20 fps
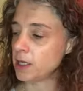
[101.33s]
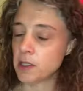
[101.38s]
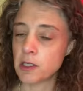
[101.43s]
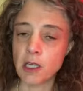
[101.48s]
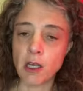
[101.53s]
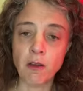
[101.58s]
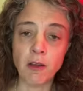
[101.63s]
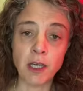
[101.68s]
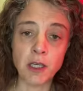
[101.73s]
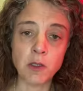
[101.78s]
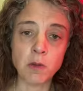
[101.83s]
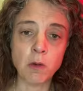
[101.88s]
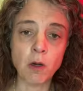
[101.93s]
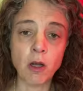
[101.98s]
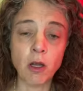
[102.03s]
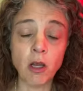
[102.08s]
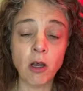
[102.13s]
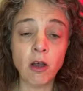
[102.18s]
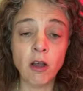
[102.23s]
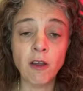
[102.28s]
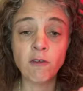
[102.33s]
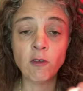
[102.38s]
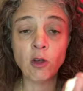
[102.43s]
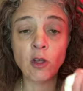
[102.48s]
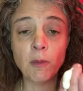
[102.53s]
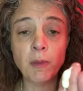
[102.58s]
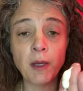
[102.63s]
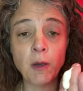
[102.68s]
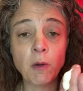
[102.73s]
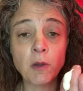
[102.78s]
so that's why I've got
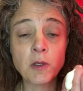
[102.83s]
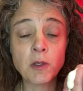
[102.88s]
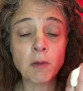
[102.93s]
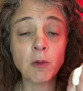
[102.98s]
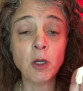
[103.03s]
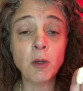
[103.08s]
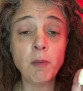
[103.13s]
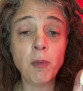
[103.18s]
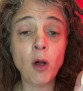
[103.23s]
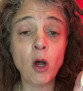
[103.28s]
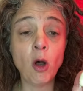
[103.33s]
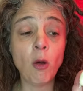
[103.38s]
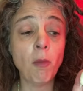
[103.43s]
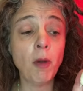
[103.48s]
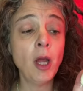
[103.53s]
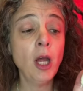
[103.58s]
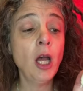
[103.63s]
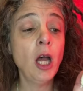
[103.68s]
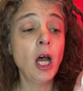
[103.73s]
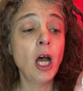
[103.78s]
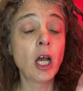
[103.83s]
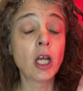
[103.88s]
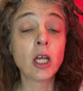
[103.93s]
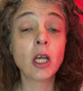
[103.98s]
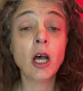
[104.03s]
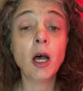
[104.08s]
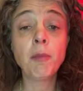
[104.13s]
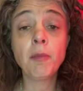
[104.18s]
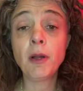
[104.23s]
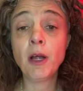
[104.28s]
the big one. So I'm going to pop a
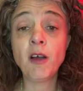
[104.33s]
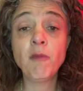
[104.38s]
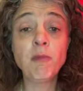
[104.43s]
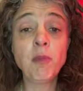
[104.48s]
couple,